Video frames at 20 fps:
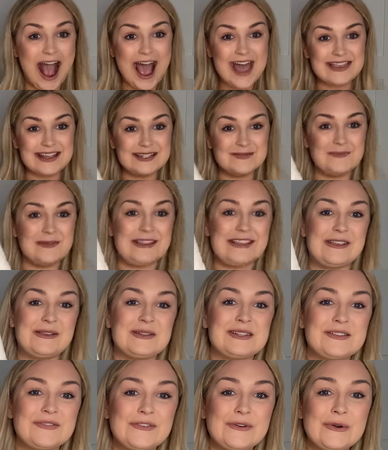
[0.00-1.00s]
this
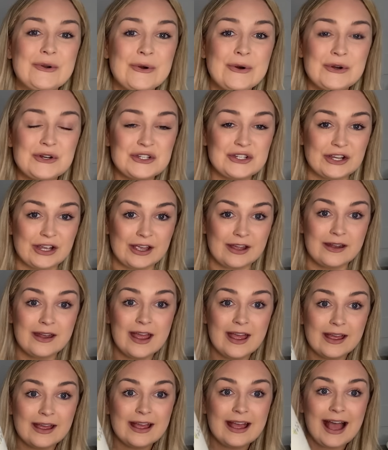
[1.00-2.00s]
beautiful cushion
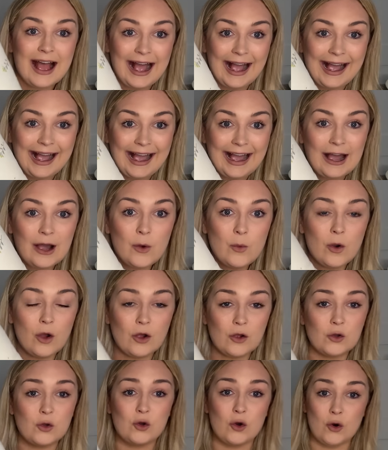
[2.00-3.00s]
how
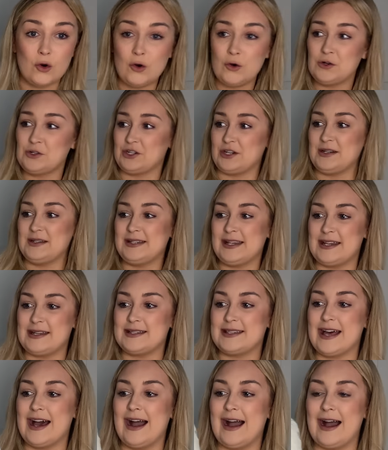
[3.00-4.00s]
gorgeous is
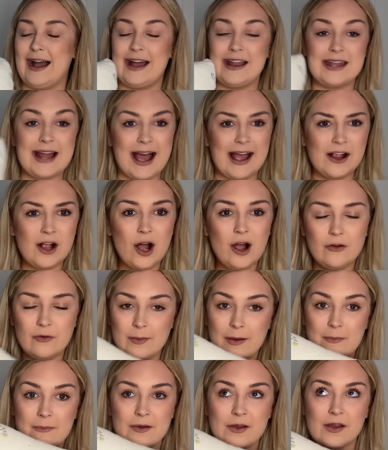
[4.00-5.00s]
that? And I can't
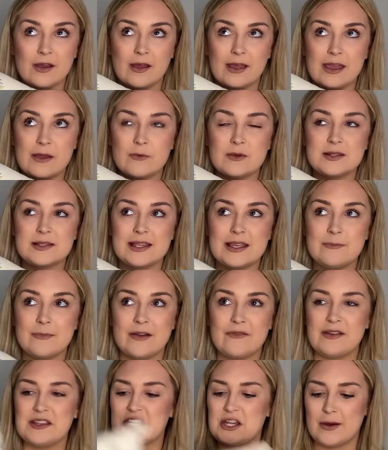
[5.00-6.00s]
remember, it was in my
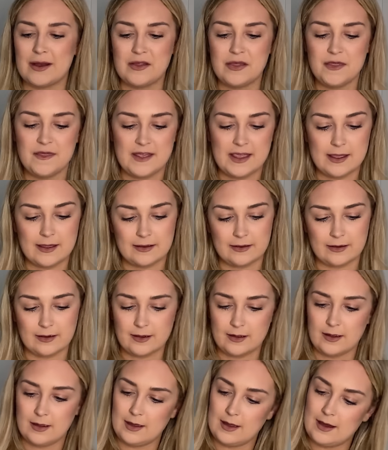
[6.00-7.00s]
video, I think
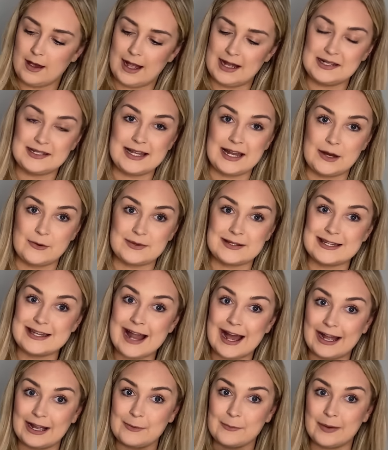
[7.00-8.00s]
I said it was
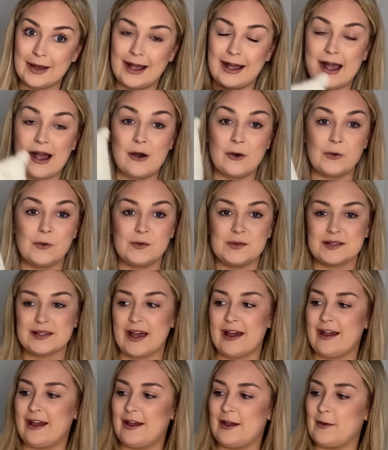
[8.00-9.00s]
nine pounds.
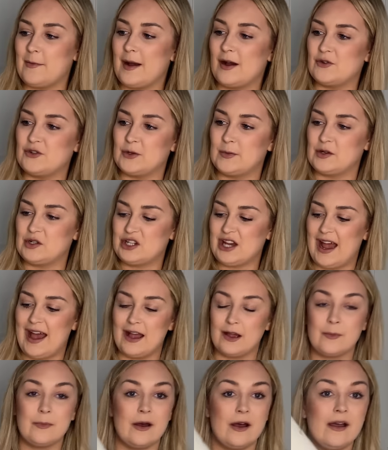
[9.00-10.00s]
Um, I'll double
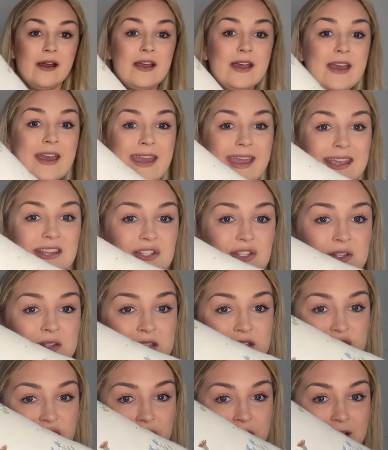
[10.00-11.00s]
check, but it's just
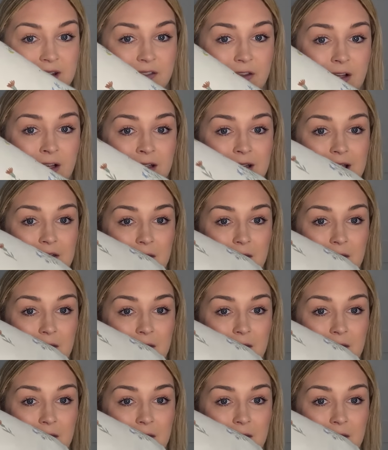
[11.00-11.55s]
stunning. Look at like